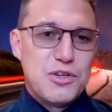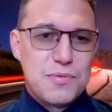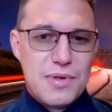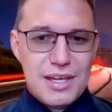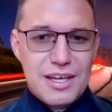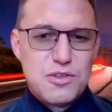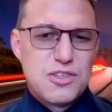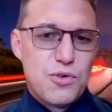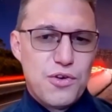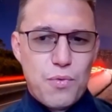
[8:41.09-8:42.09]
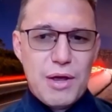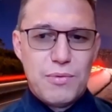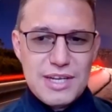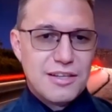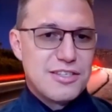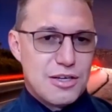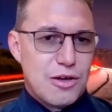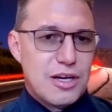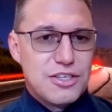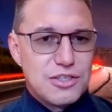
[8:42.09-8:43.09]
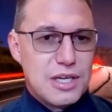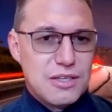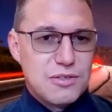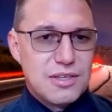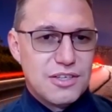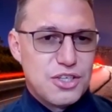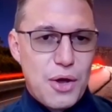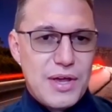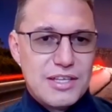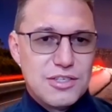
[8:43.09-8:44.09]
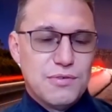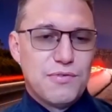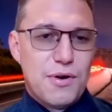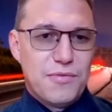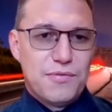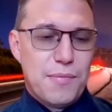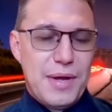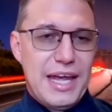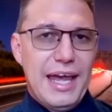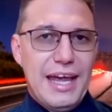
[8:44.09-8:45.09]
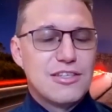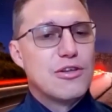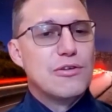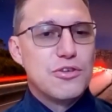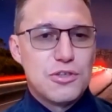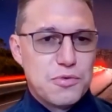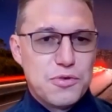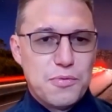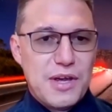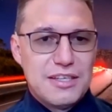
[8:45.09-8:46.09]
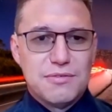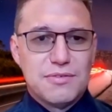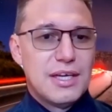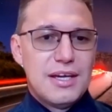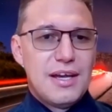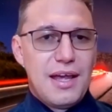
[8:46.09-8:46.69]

Which is sort of where Dell Technologies is, is, is going to from from a, a solution perspective.